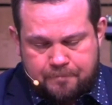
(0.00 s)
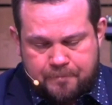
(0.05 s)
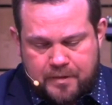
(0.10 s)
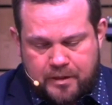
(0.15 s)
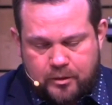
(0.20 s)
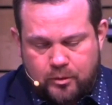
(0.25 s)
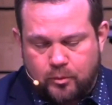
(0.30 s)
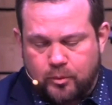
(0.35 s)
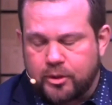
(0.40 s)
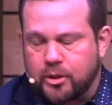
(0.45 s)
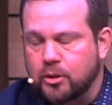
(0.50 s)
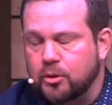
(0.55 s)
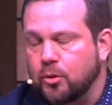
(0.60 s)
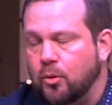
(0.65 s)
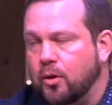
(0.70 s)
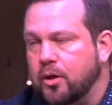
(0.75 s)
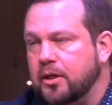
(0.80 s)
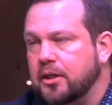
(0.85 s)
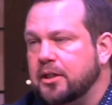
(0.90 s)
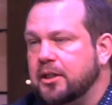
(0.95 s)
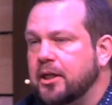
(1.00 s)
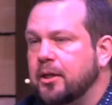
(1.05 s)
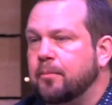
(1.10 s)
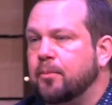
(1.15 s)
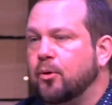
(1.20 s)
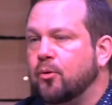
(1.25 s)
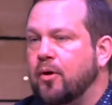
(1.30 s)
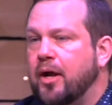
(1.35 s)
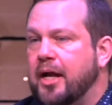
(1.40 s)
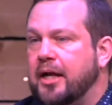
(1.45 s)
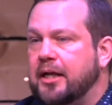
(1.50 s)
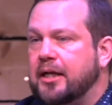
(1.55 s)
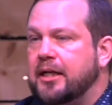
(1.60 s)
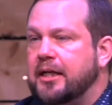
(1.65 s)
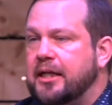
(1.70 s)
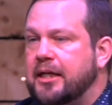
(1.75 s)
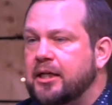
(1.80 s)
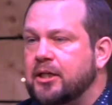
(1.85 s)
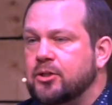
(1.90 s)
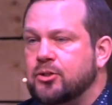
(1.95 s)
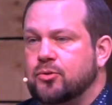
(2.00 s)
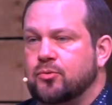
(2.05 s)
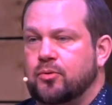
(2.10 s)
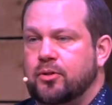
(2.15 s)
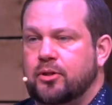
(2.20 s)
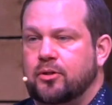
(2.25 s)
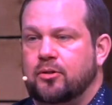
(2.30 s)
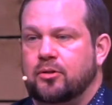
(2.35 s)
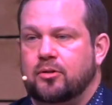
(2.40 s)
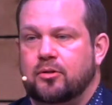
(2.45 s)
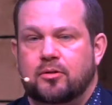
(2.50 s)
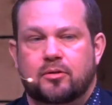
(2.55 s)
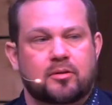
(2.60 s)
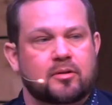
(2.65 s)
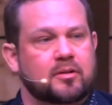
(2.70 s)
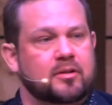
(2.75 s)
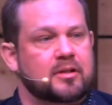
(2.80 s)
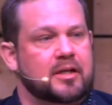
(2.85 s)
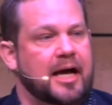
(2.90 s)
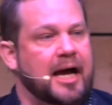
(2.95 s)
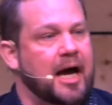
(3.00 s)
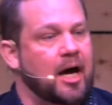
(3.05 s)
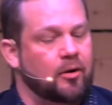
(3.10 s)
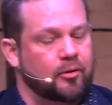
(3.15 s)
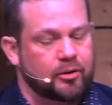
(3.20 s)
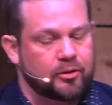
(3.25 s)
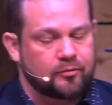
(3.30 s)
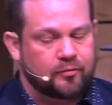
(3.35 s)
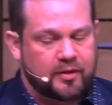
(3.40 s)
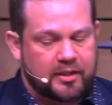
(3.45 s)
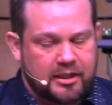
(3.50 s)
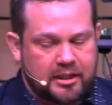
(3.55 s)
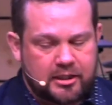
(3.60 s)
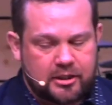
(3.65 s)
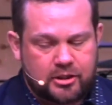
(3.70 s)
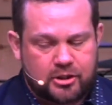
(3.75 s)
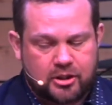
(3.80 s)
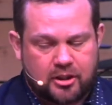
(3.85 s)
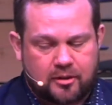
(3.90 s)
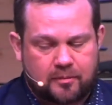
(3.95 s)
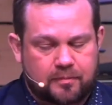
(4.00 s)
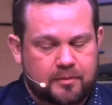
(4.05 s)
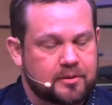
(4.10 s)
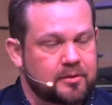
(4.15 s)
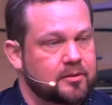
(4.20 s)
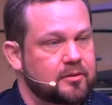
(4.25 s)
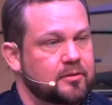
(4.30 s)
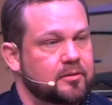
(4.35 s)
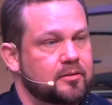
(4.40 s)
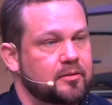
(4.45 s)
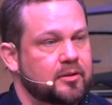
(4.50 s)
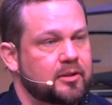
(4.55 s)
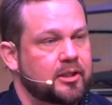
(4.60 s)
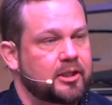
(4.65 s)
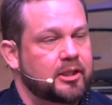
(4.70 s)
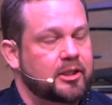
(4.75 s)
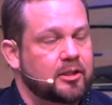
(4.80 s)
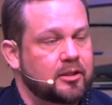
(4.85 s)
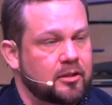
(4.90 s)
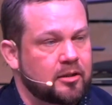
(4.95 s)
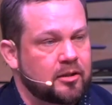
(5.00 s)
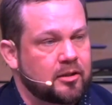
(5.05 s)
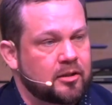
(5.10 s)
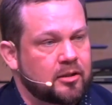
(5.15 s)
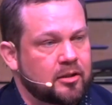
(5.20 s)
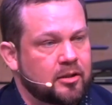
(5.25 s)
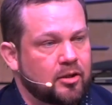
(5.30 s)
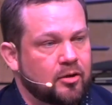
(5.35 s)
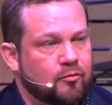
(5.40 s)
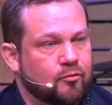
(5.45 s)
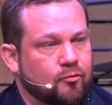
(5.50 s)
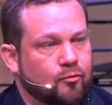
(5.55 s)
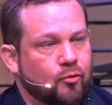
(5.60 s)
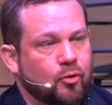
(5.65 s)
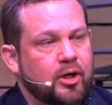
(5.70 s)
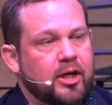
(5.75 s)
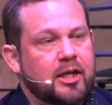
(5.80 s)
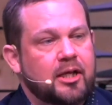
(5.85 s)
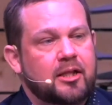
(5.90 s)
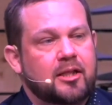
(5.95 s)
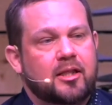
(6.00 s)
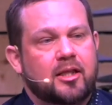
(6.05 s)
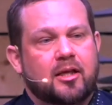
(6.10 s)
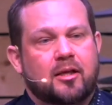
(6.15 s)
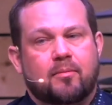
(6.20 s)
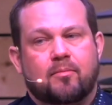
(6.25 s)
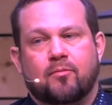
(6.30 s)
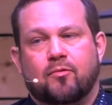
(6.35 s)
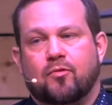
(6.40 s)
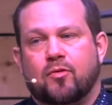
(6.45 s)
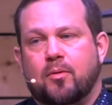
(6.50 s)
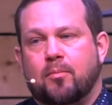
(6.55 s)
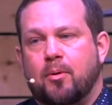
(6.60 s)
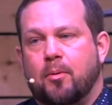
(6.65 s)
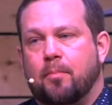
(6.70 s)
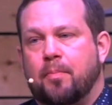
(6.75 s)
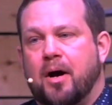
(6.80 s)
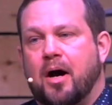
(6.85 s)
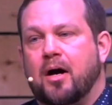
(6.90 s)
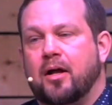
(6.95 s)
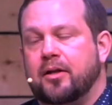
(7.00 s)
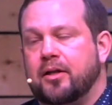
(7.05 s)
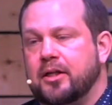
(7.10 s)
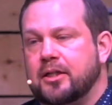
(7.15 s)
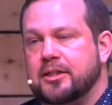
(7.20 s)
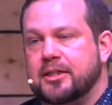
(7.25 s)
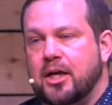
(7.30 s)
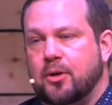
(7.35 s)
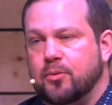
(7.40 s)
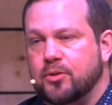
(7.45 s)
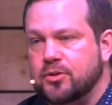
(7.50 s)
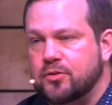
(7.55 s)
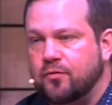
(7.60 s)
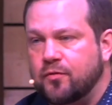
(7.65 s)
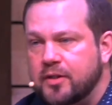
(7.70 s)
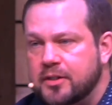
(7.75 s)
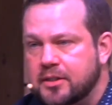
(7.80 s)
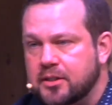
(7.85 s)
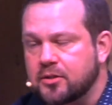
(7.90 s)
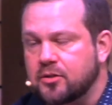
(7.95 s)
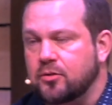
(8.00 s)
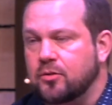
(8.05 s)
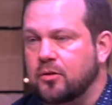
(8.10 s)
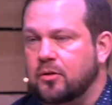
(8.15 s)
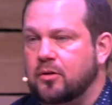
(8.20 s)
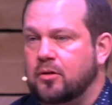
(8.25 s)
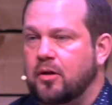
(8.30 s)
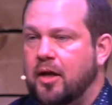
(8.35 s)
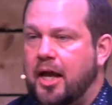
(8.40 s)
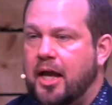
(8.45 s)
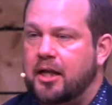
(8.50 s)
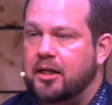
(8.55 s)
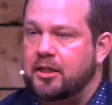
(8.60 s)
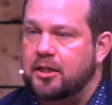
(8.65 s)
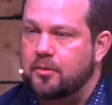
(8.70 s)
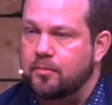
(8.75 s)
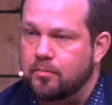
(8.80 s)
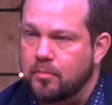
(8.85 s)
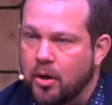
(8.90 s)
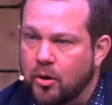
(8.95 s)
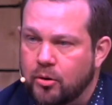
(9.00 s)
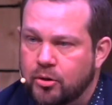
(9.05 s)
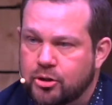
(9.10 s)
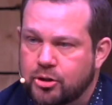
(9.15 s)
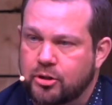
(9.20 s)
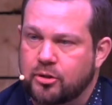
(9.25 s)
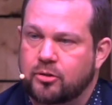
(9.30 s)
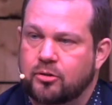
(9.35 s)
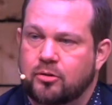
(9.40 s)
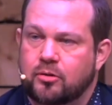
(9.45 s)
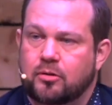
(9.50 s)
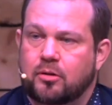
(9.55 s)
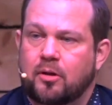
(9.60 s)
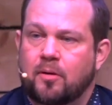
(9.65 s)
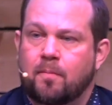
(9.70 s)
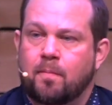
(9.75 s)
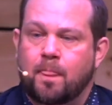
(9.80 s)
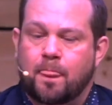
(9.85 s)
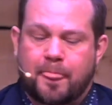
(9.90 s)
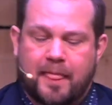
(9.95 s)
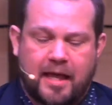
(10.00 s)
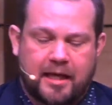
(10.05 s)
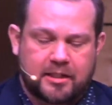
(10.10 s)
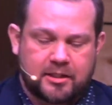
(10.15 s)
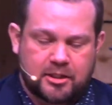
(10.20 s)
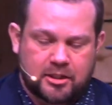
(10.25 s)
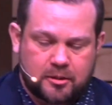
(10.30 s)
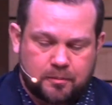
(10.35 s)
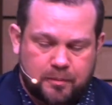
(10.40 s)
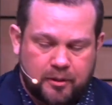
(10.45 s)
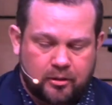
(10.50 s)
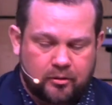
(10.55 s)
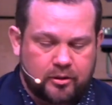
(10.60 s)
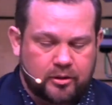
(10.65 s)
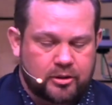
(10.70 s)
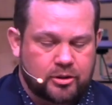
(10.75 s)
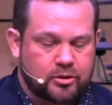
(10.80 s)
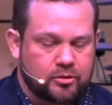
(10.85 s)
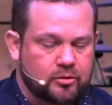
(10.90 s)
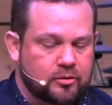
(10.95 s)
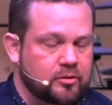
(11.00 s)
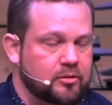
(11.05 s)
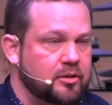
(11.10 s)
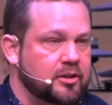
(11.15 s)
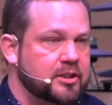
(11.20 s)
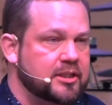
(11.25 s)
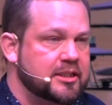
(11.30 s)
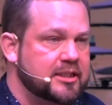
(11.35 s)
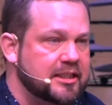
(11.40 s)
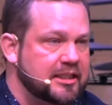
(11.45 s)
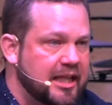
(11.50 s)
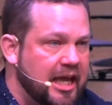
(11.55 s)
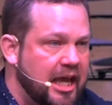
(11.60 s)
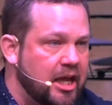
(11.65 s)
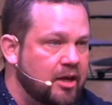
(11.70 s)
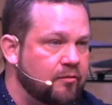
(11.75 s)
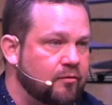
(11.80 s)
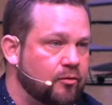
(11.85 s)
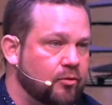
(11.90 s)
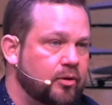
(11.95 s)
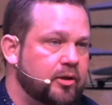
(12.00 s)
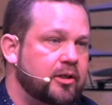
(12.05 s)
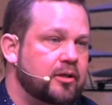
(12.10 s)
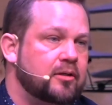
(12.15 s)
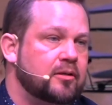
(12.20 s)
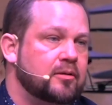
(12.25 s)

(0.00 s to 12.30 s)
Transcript: You know, when the Lord liberated Israel out of Egypt, he freed them from a bondage that was physical and emotional and spiritual, a slavery